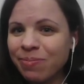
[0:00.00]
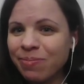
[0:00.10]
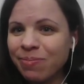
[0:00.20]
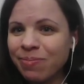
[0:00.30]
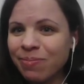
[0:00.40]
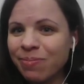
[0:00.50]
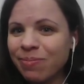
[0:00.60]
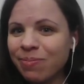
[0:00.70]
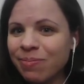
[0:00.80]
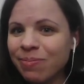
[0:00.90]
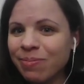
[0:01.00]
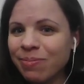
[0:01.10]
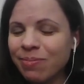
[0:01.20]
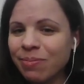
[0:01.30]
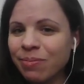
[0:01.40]

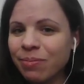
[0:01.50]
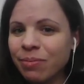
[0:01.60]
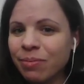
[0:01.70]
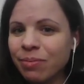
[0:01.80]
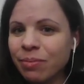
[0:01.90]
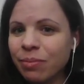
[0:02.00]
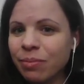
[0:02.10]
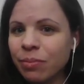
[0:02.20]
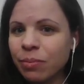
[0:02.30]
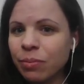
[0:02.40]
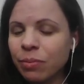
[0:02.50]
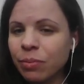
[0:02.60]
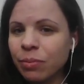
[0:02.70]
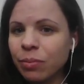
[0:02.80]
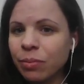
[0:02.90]

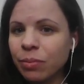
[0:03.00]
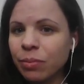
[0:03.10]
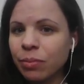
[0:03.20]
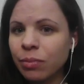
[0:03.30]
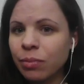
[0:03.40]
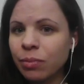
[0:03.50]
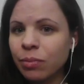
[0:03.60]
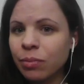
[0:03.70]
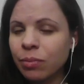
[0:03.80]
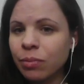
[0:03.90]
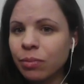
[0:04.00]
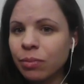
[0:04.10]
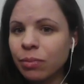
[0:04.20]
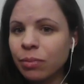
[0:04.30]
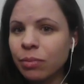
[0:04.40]

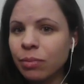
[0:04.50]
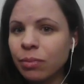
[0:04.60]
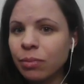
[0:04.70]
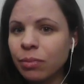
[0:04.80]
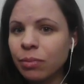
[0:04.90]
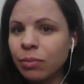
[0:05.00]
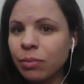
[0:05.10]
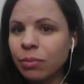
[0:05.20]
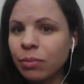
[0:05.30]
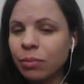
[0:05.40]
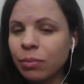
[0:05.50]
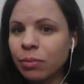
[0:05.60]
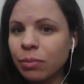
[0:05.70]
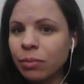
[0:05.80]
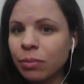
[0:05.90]

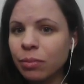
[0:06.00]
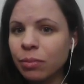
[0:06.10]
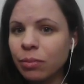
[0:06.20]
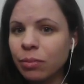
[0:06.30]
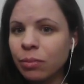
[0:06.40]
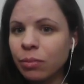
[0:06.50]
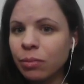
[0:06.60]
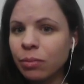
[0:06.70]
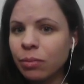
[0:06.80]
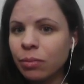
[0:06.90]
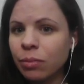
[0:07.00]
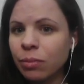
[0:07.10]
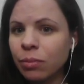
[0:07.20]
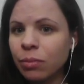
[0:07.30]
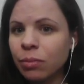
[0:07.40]

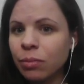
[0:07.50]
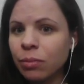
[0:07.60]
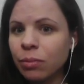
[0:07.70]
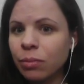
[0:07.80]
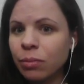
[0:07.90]
No words are spoken by the person on screen.